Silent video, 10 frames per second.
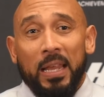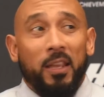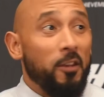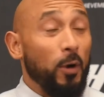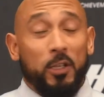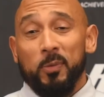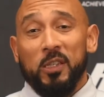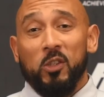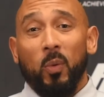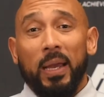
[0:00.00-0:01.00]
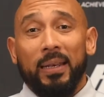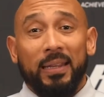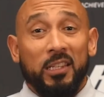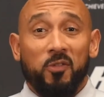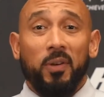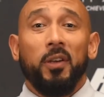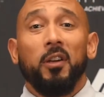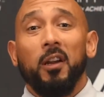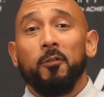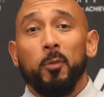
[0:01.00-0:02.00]
You've watched me sweat in this very
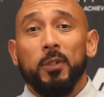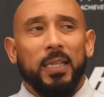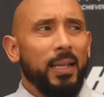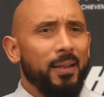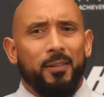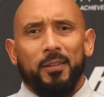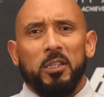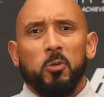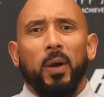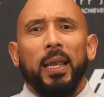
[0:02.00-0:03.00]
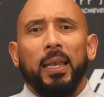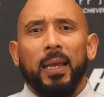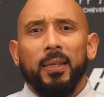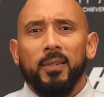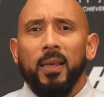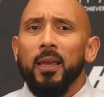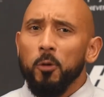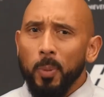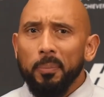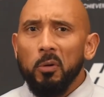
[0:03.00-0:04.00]
uncomfortable tie under these bright lights, and you're
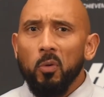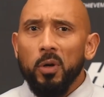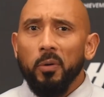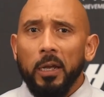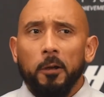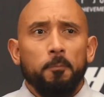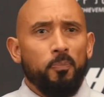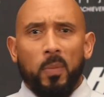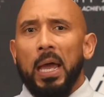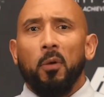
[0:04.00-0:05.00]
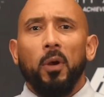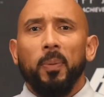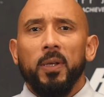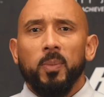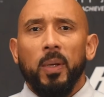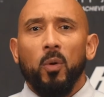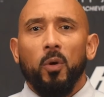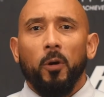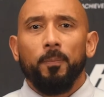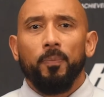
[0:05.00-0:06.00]
probably wondering, how do I place my
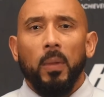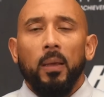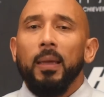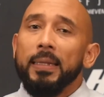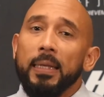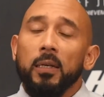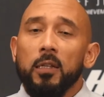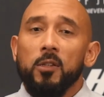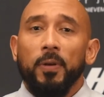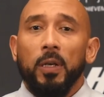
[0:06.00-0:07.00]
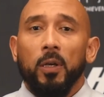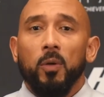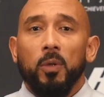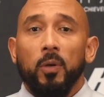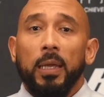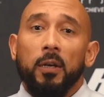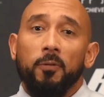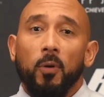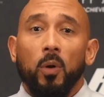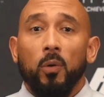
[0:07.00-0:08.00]
order? At the end of this video, you'll get
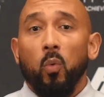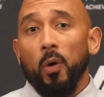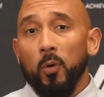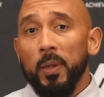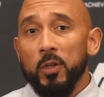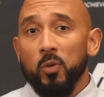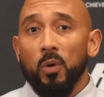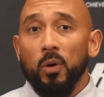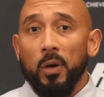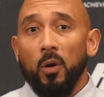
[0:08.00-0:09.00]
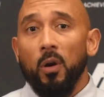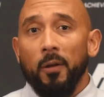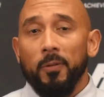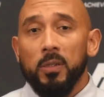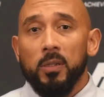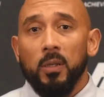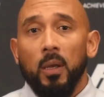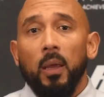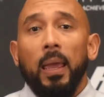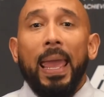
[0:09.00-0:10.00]
info on where to place your order at our office,
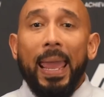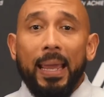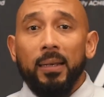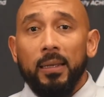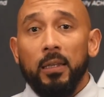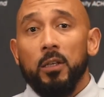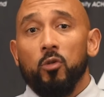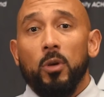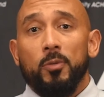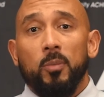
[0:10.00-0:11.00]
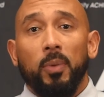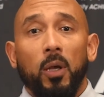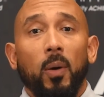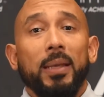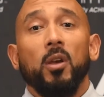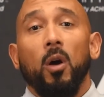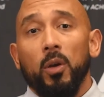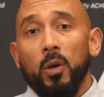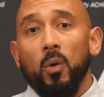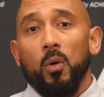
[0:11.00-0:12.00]
and in the description below has all
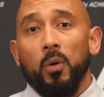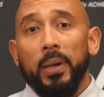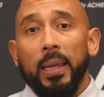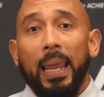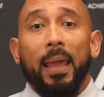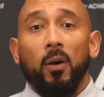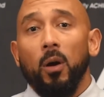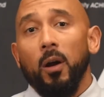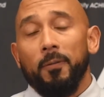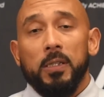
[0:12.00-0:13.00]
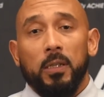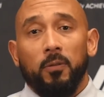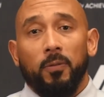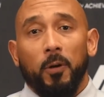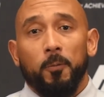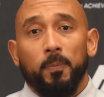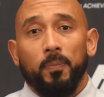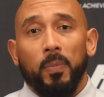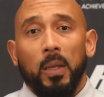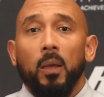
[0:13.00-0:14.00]
your ordering and our office info.
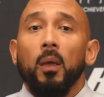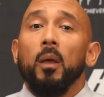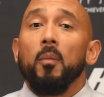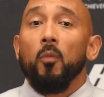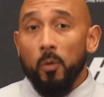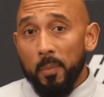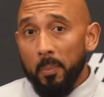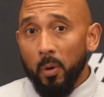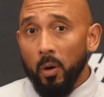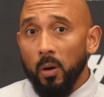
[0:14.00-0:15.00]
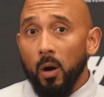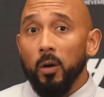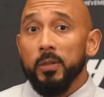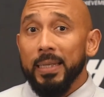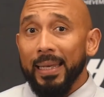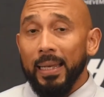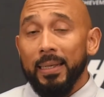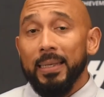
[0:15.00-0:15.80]
Remember, our deadline